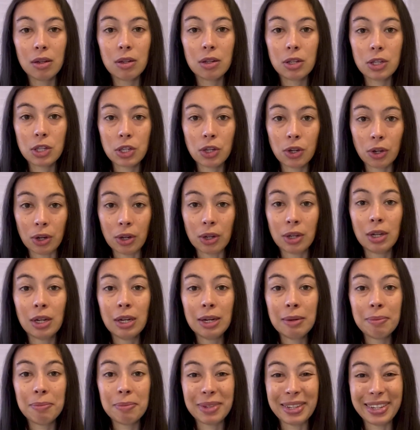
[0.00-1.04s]
So
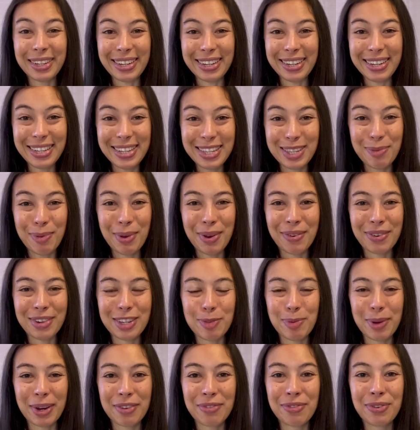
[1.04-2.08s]
please be
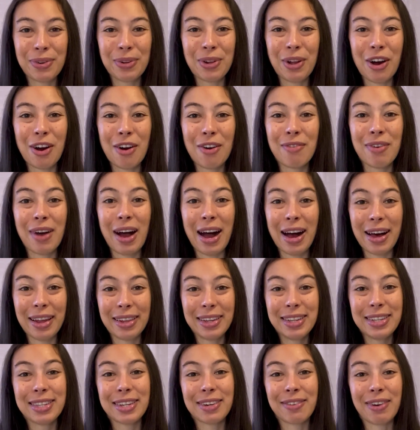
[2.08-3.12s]
respectful of
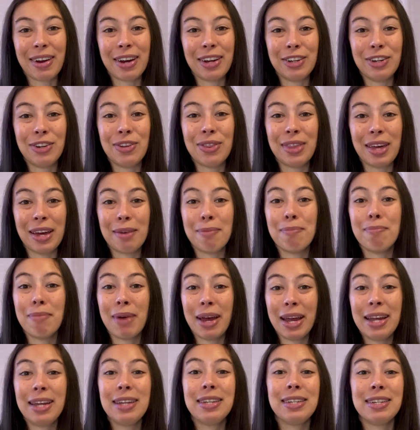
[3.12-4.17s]
others around you that
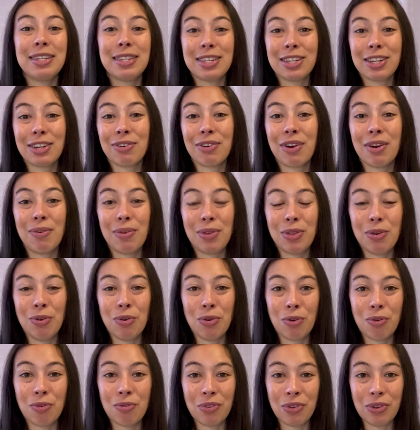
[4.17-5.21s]
may disagree with
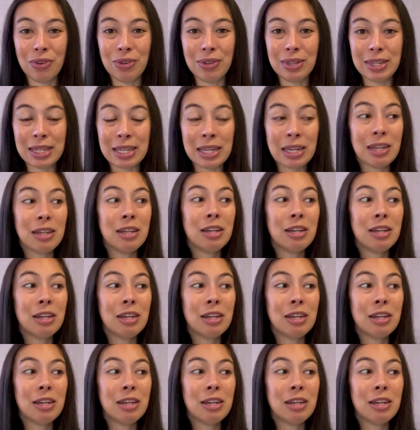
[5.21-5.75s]
your views.